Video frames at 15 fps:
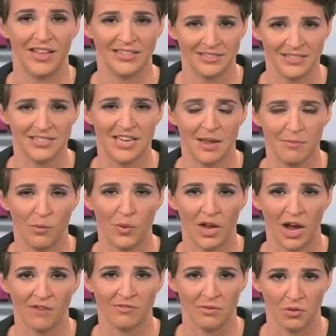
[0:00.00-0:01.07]
That's the statement we
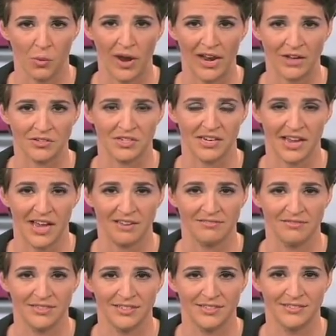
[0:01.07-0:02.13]
got from the White House today.
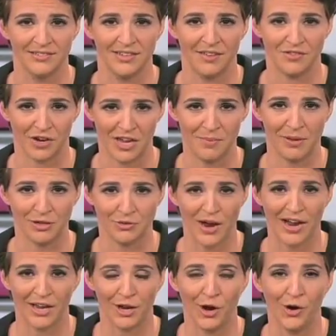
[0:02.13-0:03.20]
If you're keeping
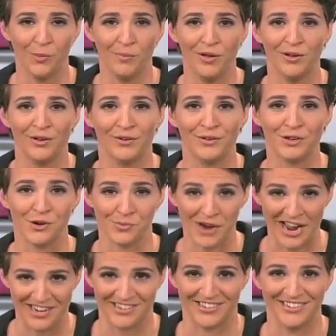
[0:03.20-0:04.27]
track at home, you're
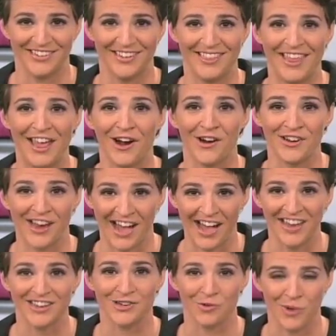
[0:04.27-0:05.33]
right. They are
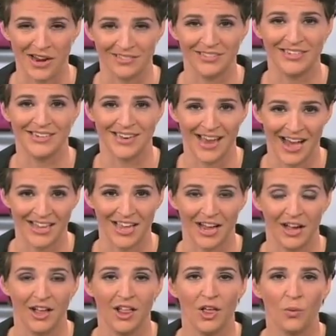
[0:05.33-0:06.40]
not directly
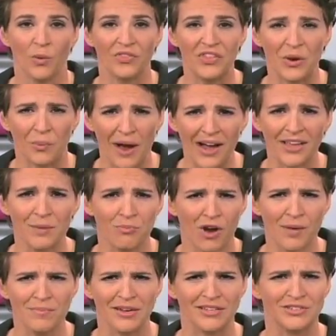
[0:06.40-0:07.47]
denying what the Iraqi
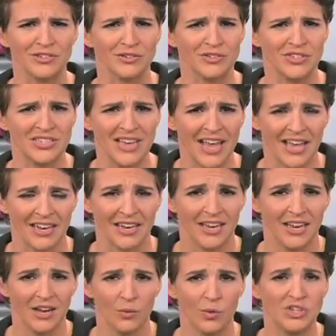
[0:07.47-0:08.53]
prime minister said,
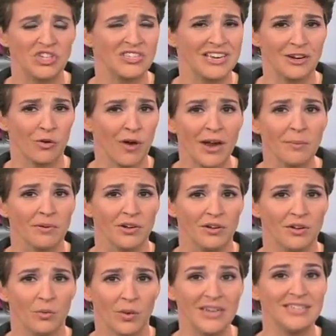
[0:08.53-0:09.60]
which is incredible.
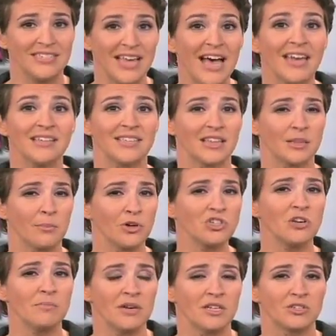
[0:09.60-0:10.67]
What he said is that the
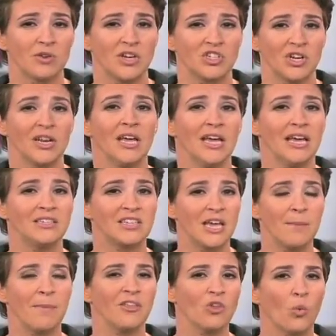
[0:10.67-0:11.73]
Bush administration is
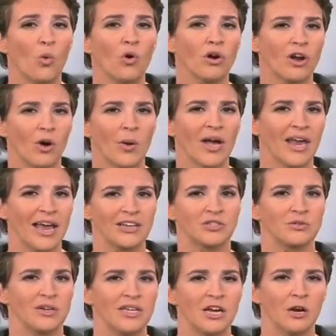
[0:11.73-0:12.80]
keeping the war going an
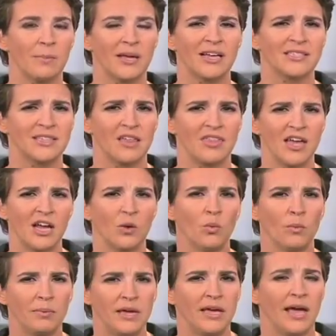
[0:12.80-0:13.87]
extra year because they think it
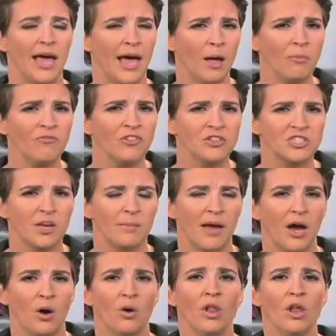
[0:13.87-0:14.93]
will be helpful
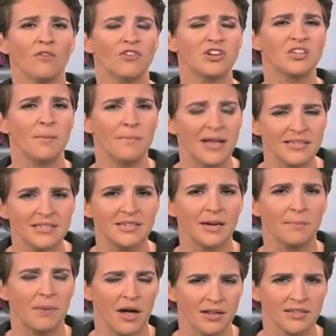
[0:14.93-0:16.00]
somehow for
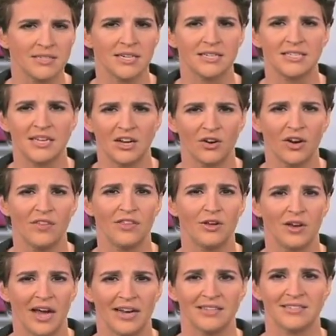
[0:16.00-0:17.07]
domestic politics here in
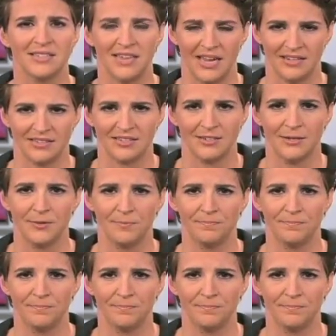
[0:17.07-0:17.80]
the United States.